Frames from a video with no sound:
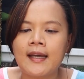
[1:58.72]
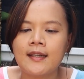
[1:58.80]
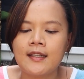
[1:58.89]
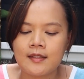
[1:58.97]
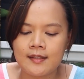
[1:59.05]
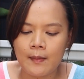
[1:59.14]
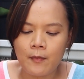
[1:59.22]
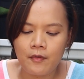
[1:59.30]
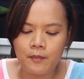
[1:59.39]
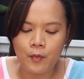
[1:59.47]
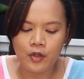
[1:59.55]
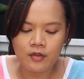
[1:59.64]
cut it
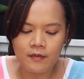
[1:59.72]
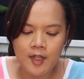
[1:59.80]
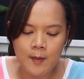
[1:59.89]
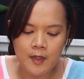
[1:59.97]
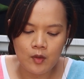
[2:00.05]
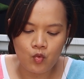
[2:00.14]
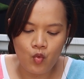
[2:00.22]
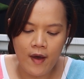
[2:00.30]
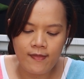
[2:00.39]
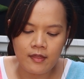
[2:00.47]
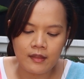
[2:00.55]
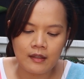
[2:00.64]
most of them in
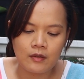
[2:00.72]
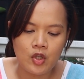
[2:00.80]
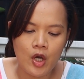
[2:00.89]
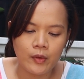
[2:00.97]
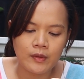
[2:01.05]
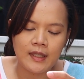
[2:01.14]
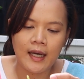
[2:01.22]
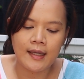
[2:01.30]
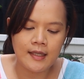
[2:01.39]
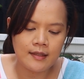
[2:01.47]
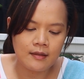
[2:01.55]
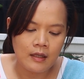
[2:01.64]
one node
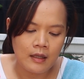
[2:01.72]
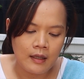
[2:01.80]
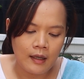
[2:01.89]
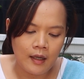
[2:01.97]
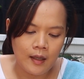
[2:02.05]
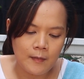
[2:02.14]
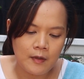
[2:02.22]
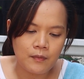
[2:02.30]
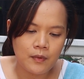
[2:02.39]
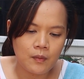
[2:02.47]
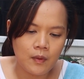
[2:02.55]
cutting. If you